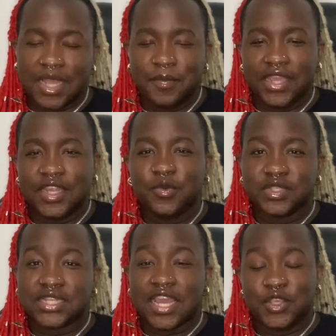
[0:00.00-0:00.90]
at me and he
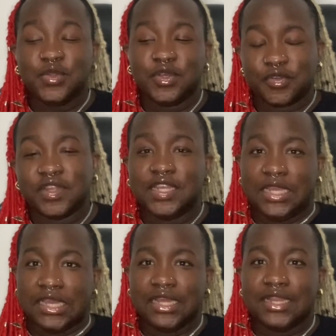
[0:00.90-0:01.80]
was like, you look really
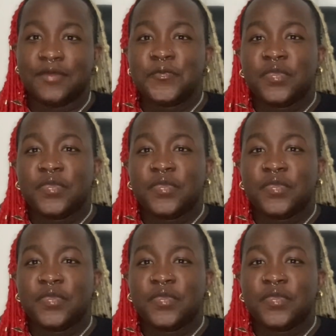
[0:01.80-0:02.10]
good.